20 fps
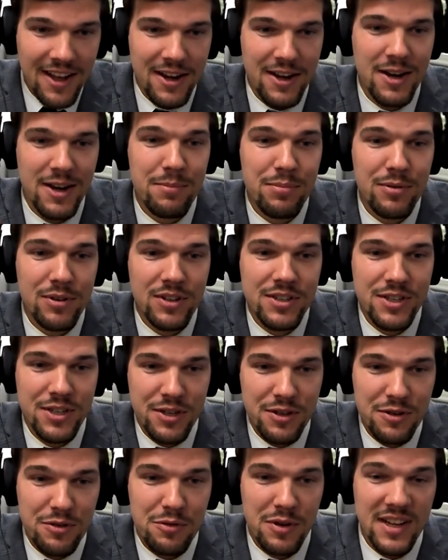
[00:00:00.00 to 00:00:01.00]
Number
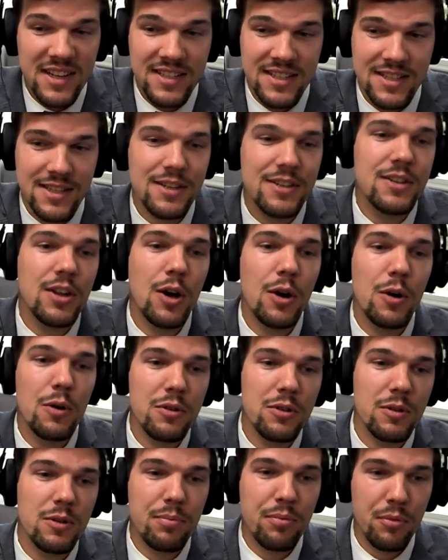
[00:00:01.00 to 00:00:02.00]
two is the
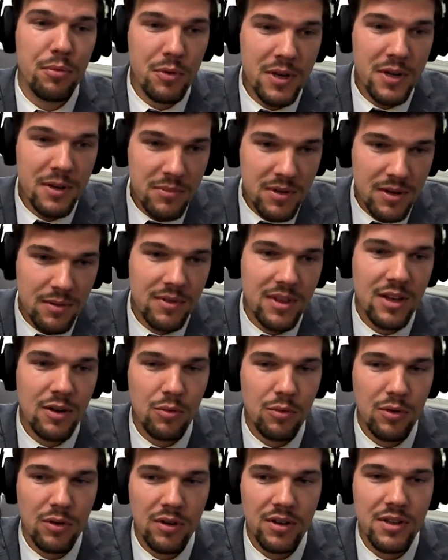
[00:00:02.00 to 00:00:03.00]
total premium that
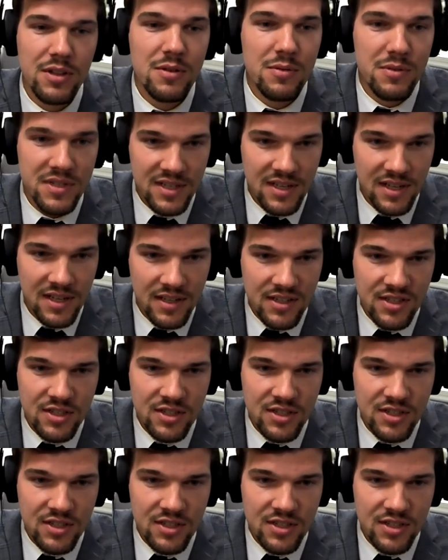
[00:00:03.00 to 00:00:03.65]
we're using.